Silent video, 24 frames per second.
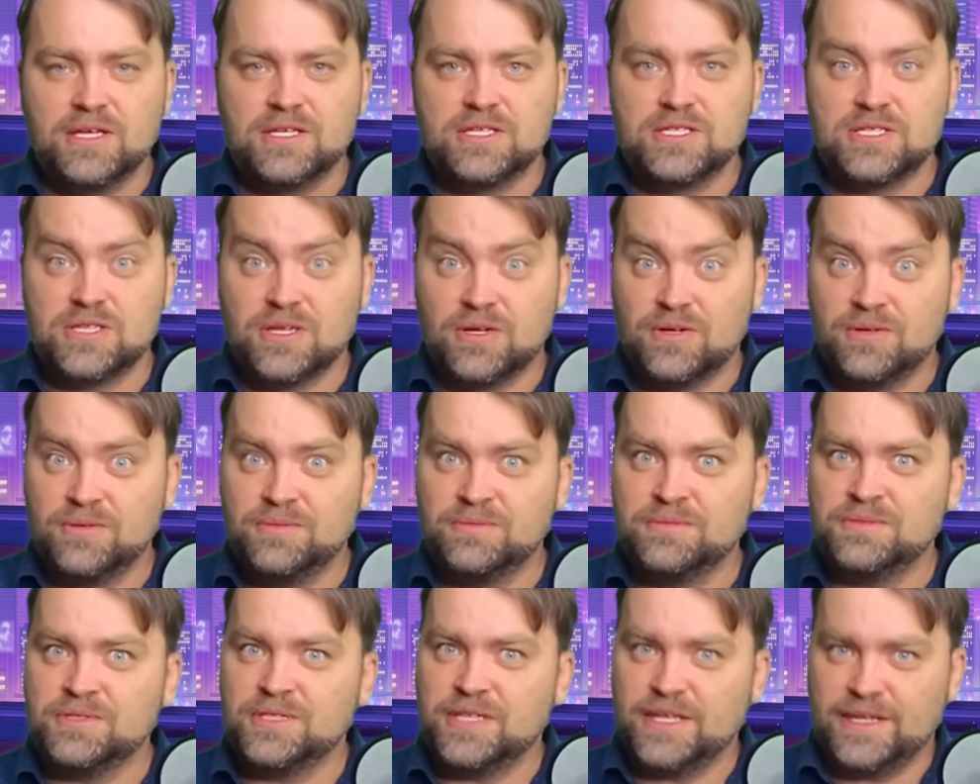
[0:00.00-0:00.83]

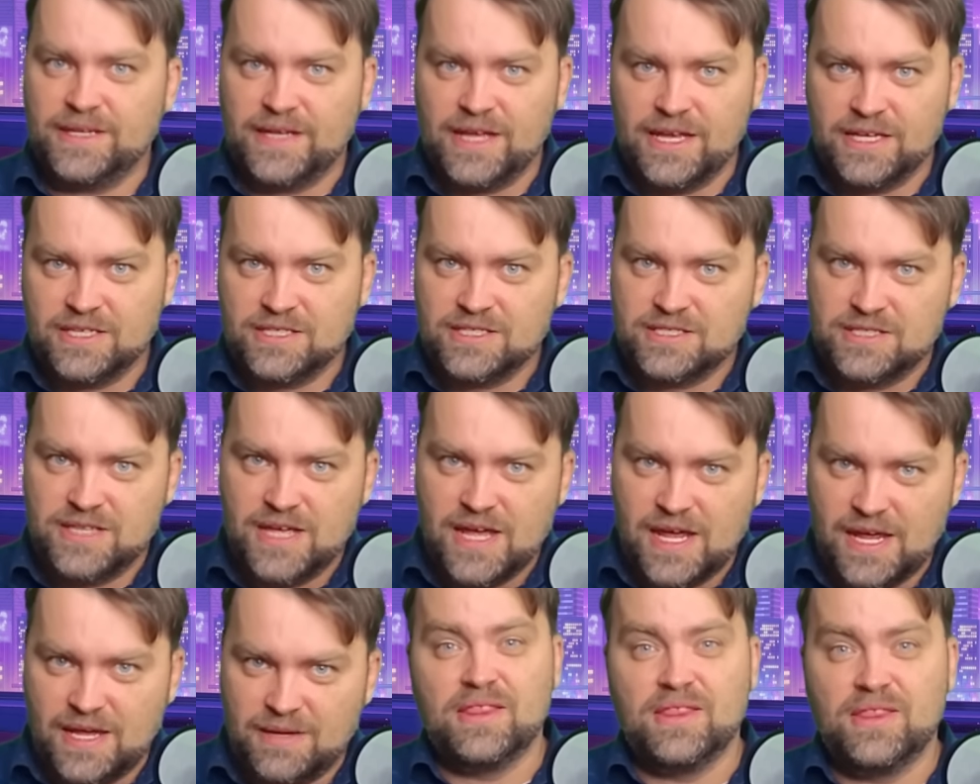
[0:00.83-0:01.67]
So the next
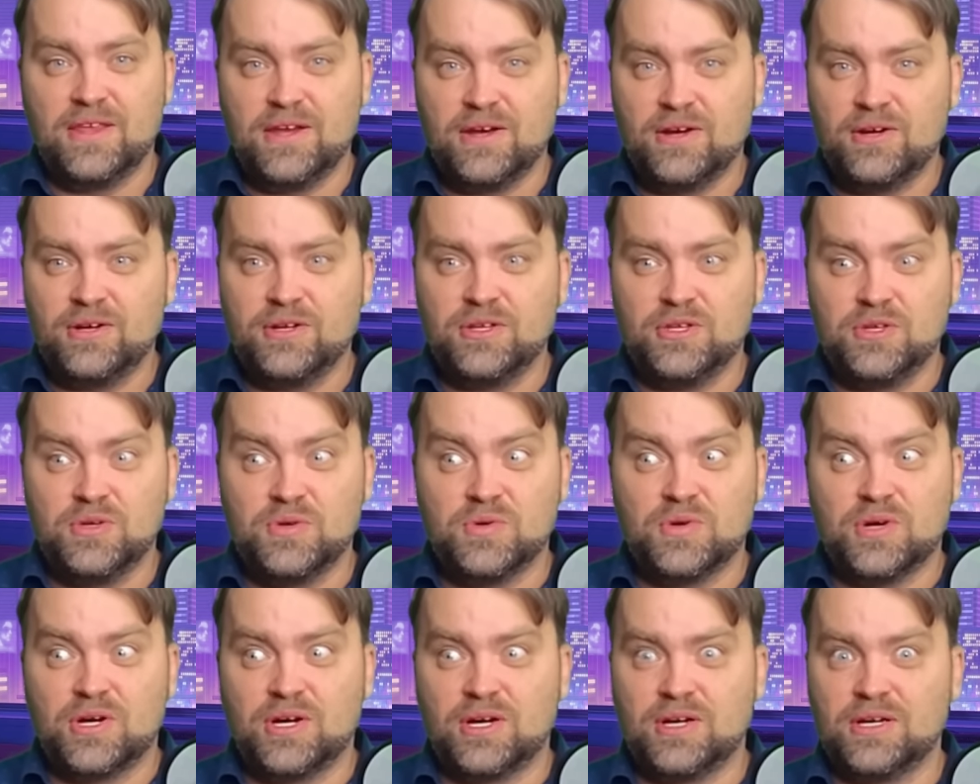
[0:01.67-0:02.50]
day, there
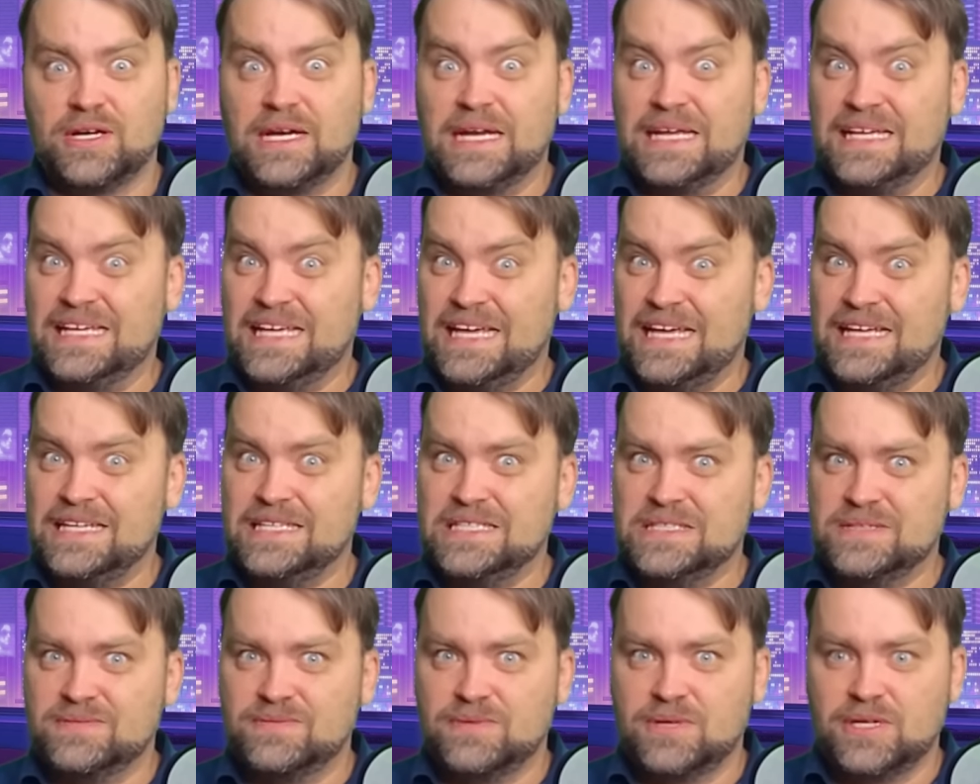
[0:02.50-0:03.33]
you are
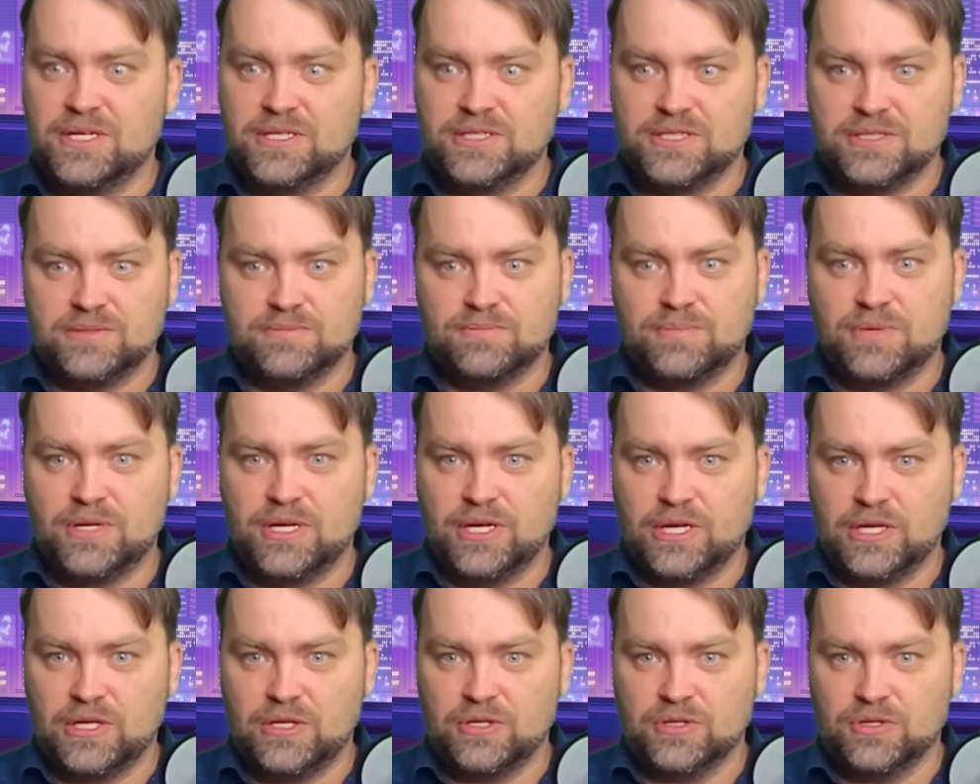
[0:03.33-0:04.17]
again divided
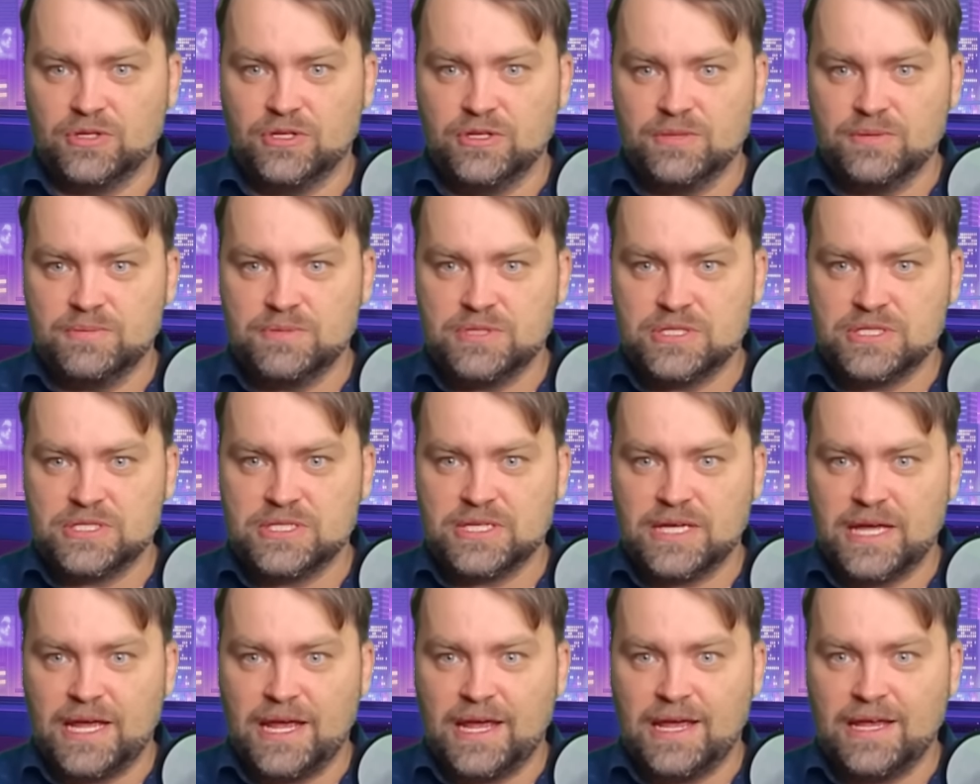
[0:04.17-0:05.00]
by
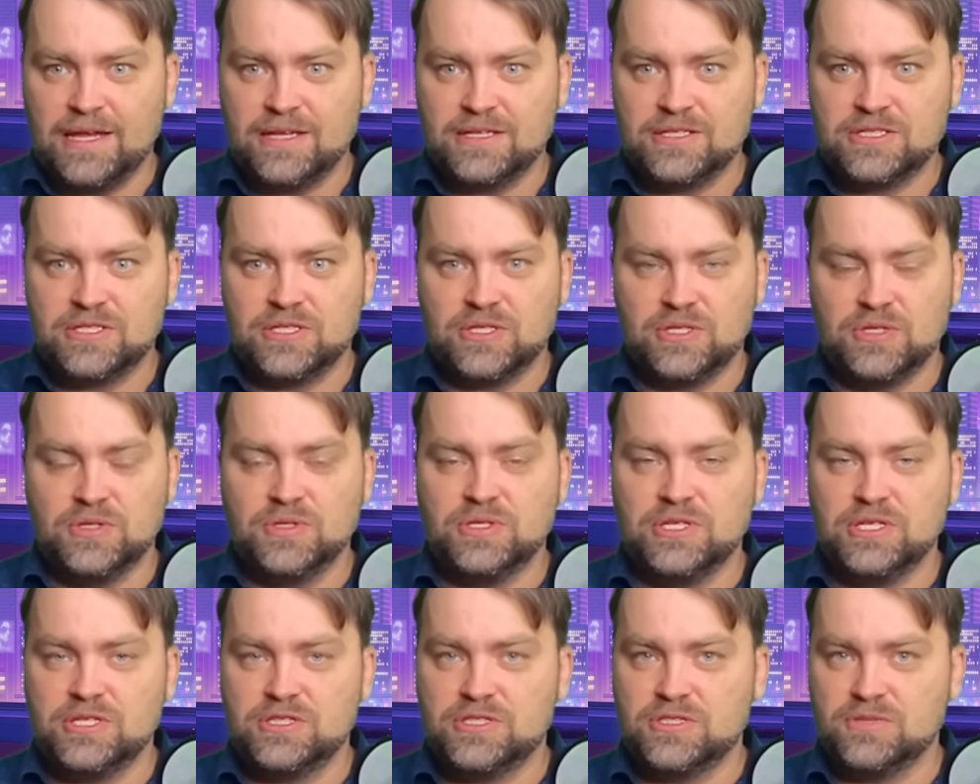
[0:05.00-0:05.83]
groups, and you
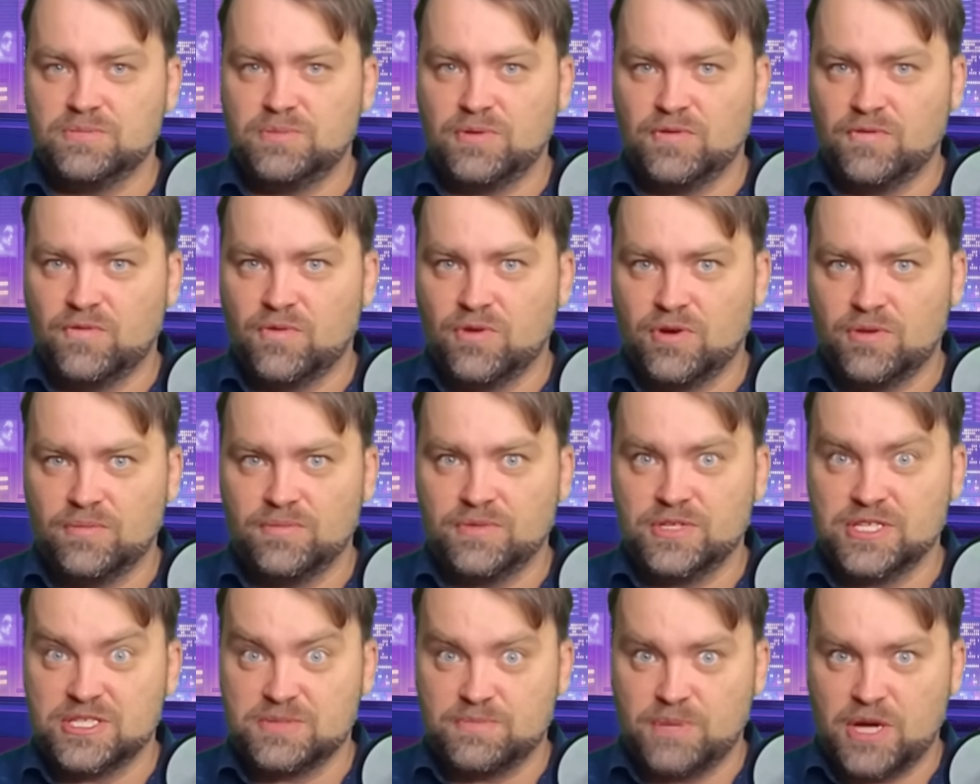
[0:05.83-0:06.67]
need to perform
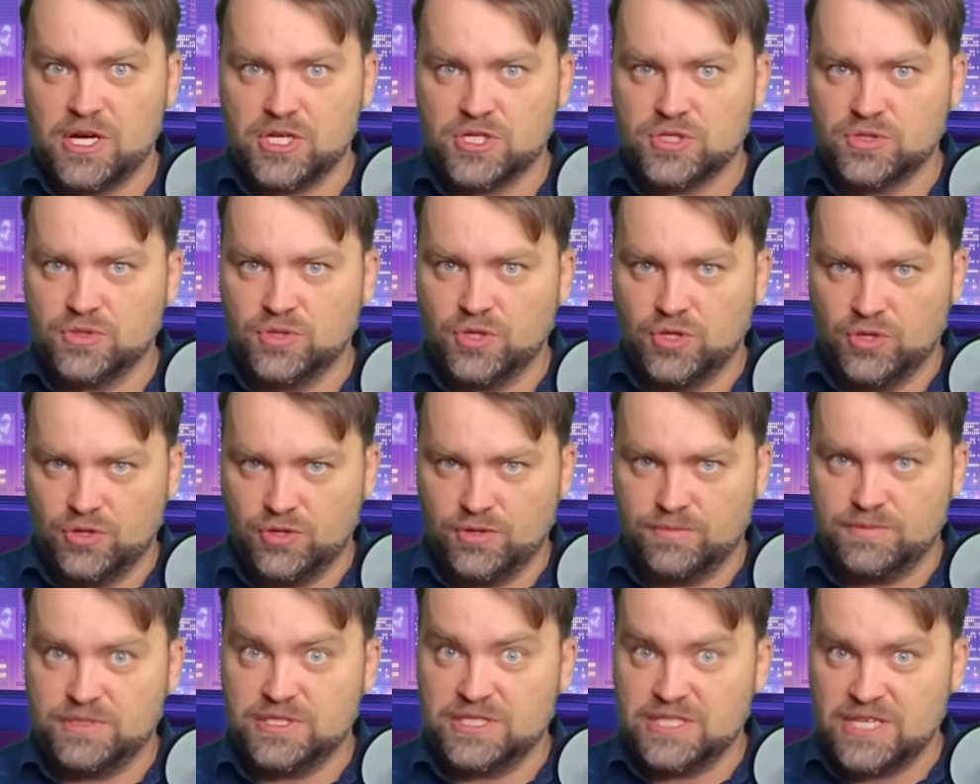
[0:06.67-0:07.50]
the special
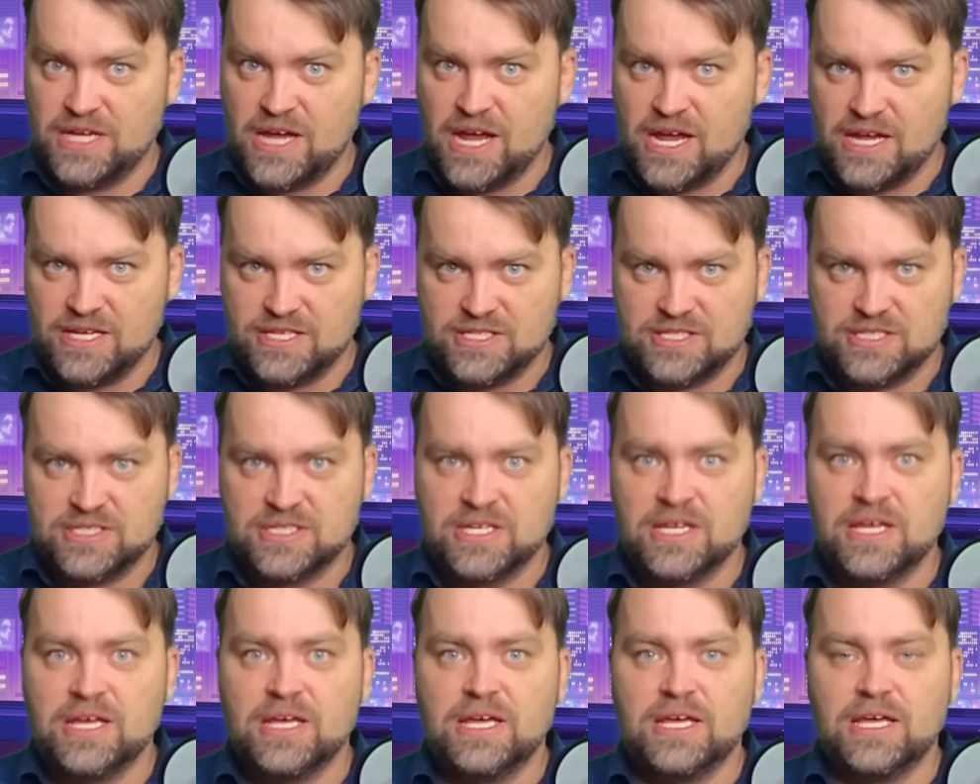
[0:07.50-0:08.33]
group tasks.